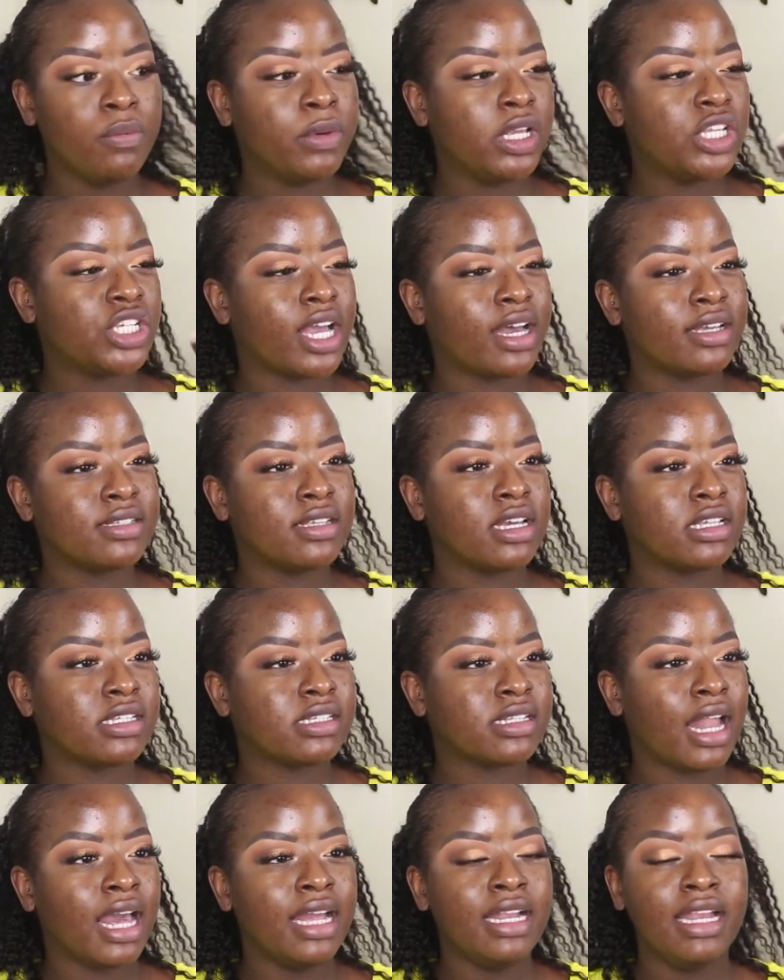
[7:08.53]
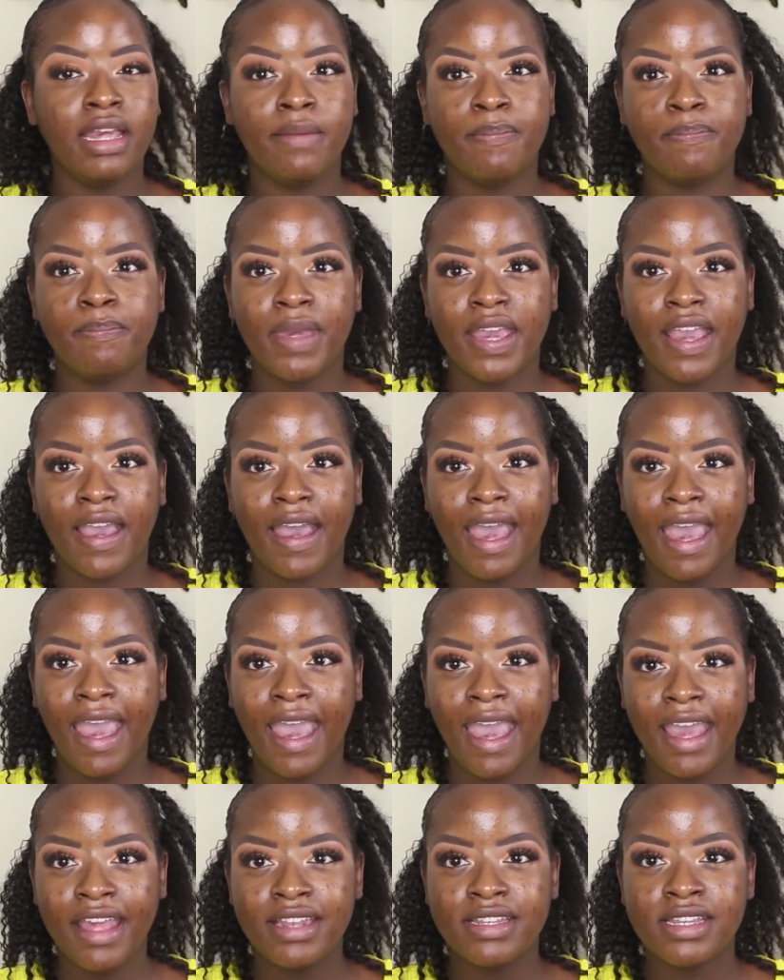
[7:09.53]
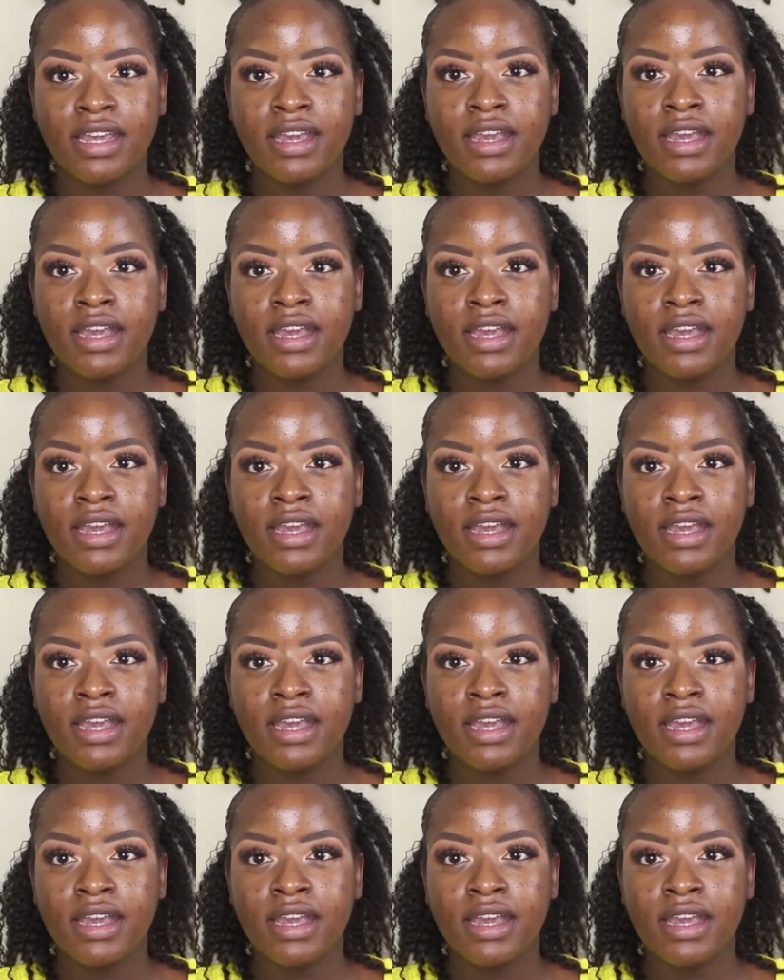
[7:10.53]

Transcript: which has a slightly bigger head